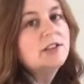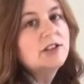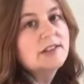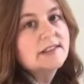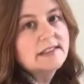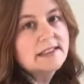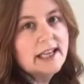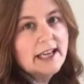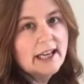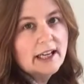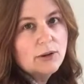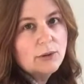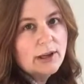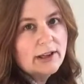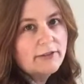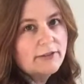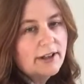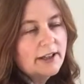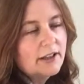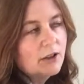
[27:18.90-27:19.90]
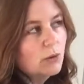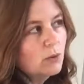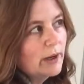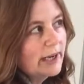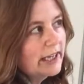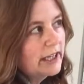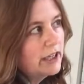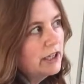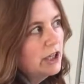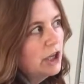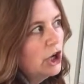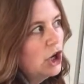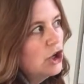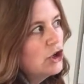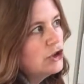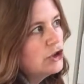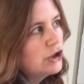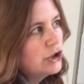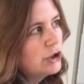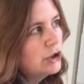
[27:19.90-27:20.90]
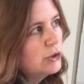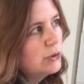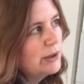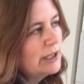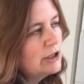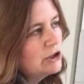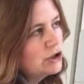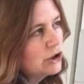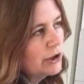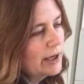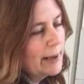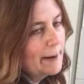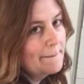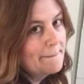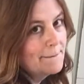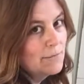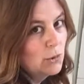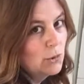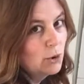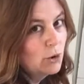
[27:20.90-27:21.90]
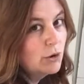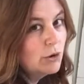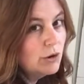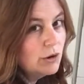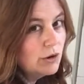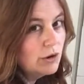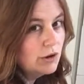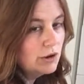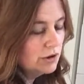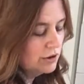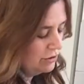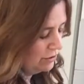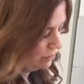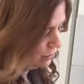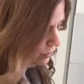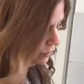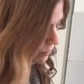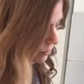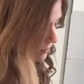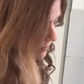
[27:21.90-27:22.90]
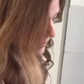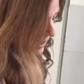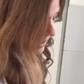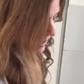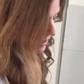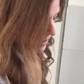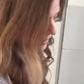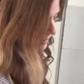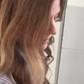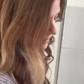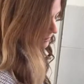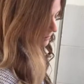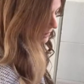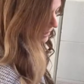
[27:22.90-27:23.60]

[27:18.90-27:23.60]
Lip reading: just how do I find a way to enjoy it more or make it a little